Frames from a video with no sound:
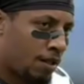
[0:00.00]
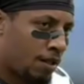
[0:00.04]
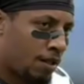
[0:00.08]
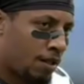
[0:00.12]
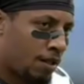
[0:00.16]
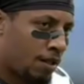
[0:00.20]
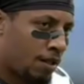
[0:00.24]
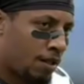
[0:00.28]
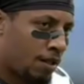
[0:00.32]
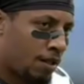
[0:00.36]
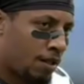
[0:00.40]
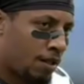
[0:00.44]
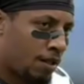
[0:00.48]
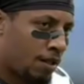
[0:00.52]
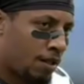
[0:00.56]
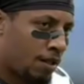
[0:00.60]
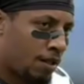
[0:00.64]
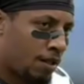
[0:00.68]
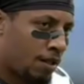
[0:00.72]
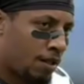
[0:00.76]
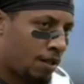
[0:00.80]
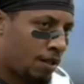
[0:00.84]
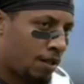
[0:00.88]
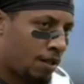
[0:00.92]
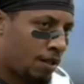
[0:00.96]

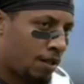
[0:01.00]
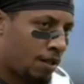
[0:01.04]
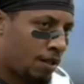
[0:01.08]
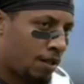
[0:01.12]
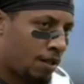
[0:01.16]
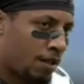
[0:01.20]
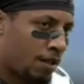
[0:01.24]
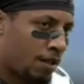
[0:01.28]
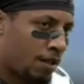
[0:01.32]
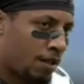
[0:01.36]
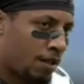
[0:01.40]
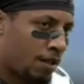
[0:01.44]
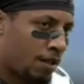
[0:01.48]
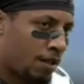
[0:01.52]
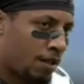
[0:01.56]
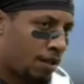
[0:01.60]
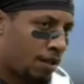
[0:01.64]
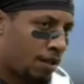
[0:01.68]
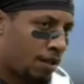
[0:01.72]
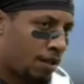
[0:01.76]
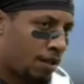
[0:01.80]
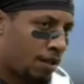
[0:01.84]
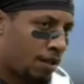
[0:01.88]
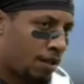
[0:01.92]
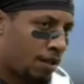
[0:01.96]

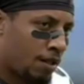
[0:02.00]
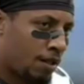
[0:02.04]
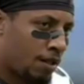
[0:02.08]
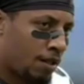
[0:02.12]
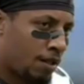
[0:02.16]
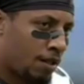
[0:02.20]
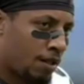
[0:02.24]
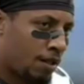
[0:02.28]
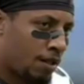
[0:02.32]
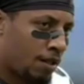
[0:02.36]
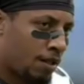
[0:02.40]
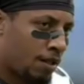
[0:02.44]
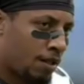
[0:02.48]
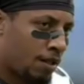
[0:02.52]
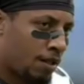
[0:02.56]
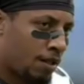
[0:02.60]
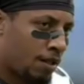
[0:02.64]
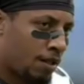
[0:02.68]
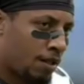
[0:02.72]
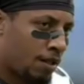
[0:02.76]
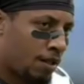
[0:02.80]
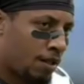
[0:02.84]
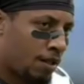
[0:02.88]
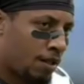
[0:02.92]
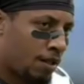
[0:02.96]

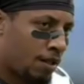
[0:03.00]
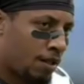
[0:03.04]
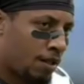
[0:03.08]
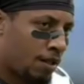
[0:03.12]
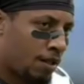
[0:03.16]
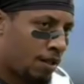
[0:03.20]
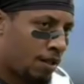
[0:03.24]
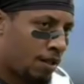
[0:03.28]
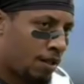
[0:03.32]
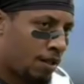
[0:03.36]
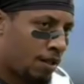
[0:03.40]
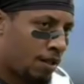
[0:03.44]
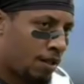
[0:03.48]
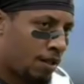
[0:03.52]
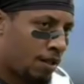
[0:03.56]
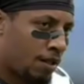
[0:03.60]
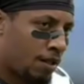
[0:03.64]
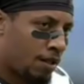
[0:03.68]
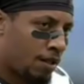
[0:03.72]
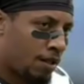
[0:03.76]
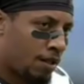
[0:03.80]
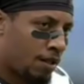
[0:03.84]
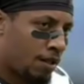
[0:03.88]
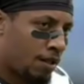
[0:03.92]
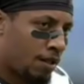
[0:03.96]

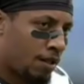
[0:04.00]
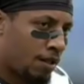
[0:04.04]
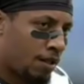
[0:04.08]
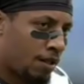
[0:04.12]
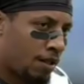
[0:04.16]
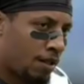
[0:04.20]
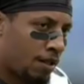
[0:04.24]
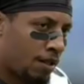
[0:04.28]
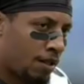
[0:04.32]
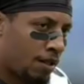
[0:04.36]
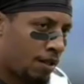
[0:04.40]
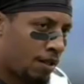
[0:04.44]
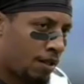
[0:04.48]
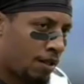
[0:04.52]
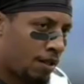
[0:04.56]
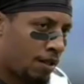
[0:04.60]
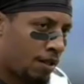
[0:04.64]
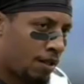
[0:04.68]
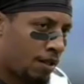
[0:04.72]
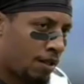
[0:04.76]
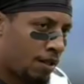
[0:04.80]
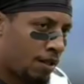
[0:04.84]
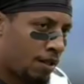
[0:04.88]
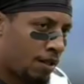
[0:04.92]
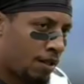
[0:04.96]

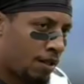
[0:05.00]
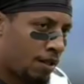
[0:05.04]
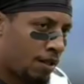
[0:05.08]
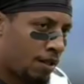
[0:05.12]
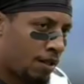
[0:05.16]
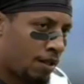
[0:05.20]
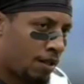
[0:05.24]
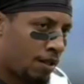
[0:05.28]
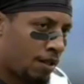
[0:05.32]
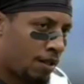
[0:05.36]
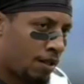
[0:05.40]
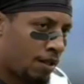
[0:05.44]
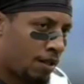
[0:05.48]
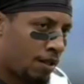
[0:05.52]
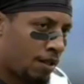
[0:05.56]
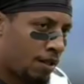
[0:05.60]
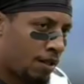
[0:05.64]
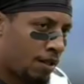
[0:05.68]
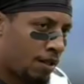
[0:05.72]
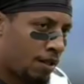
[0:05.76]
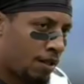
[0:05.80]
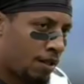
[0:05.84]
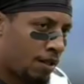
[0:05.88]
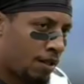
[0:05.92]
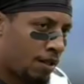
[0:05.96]

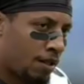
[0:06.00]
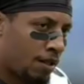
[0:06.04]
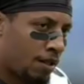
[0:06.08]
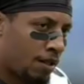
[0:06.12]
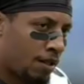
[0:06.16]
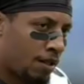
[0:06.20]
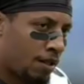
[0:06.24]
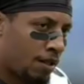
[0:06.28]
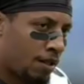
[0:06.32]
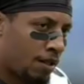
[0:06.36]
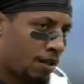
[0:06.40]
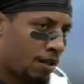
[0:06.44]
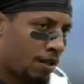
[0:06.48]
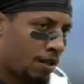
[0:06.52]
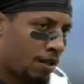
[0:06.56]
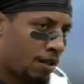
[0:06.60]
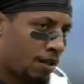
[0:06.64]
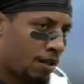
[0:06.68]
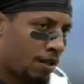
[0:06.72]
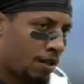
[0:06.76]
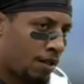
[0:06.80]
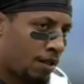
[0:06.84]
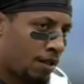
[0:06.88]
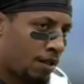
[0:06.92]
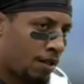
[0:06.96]

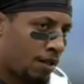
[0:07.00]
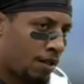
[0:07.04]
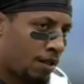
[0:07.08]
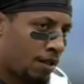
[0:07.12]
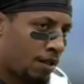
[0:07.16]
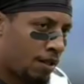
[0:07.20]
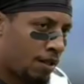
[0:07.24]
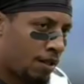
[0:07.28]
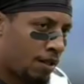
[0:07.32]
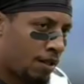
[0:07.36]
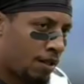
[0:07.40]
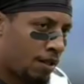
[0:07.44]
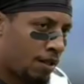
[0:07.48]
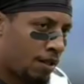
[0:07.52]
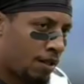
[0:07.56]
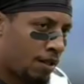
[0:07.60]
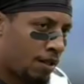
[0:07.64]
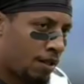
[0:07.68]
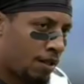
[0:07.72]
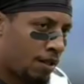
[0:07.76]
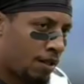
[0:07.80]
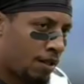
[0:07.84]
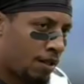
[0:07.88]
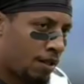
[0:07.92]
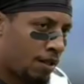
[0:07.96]
The face doesn't move, so there is nothing to read.